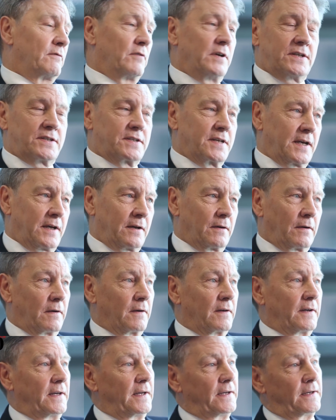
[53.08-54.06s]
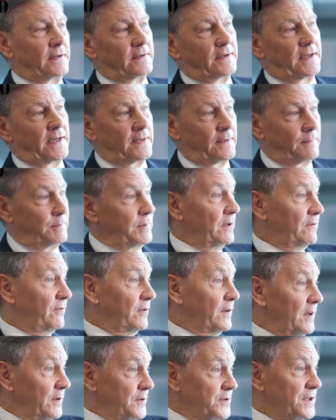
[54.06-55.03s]
retail, and a
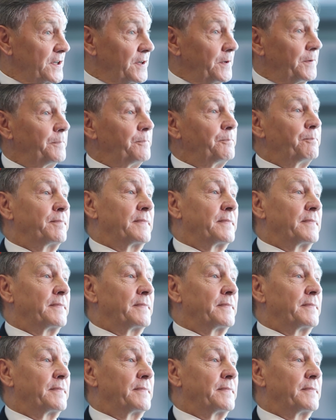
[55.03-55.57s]
beautiful hotel.